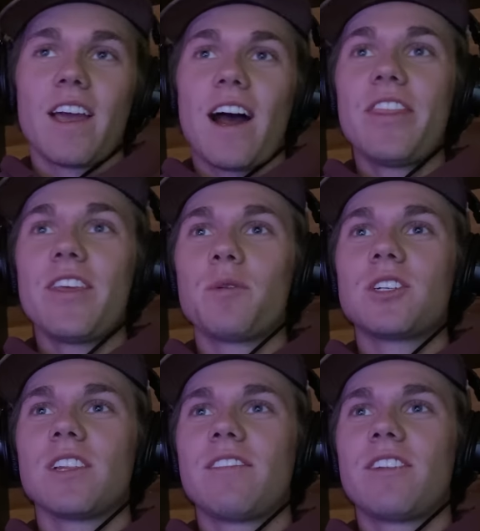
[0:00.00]
I think we
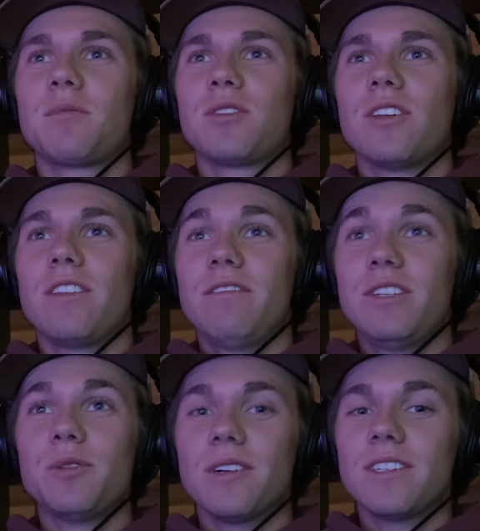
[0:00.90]
should leave it up to the
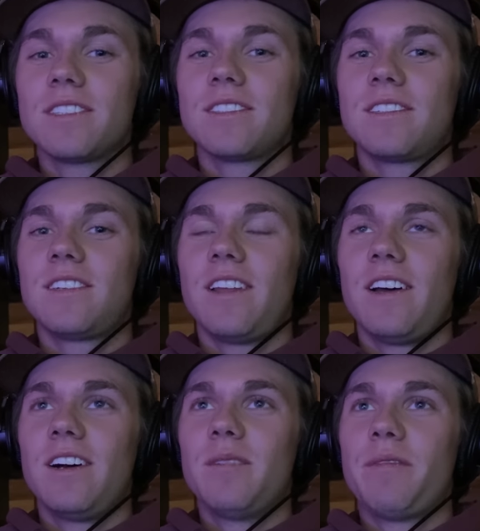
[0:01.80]
viewers
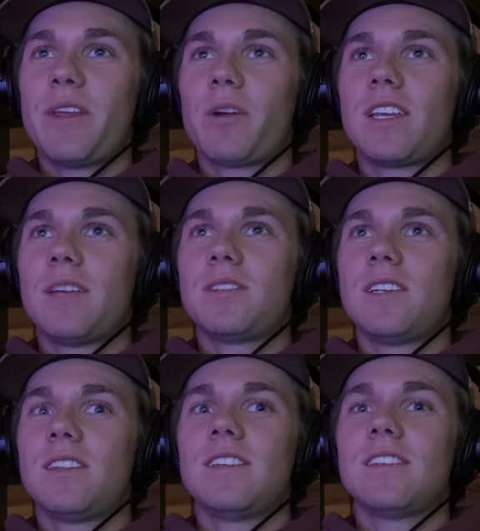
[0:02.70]
if they want to keep
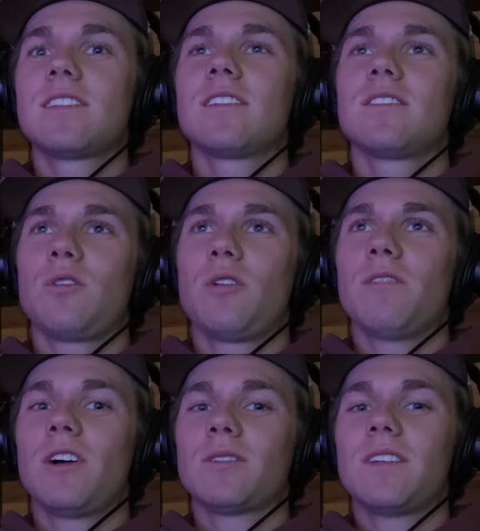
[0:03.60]
seeing these solo
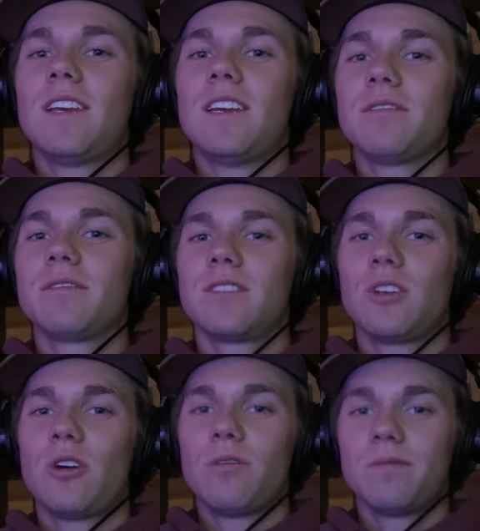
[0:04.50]
vlogs with Dave.
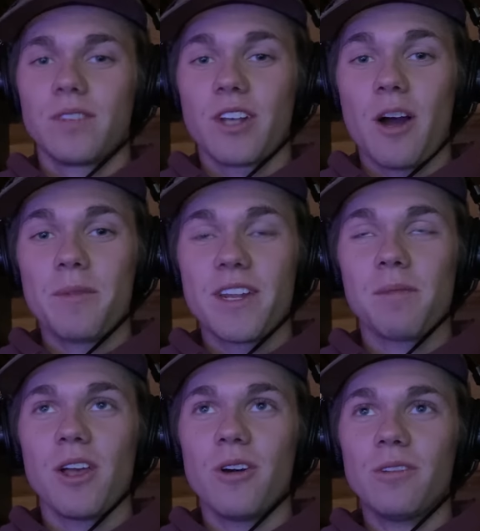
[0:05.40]
So comment down
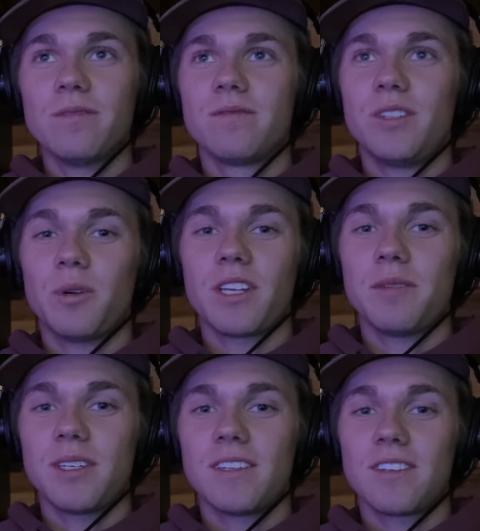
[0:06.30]
below, do you want to
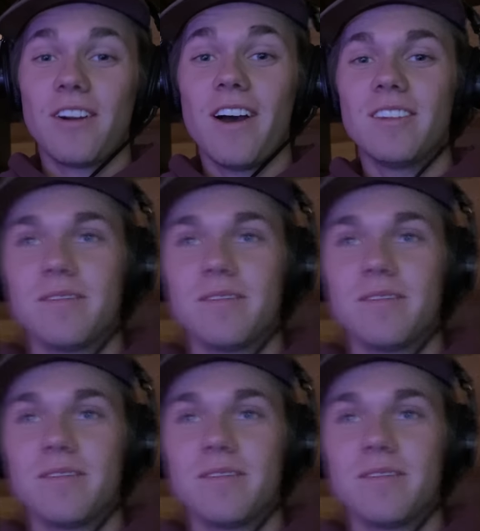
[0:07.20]
keep seeing this or not?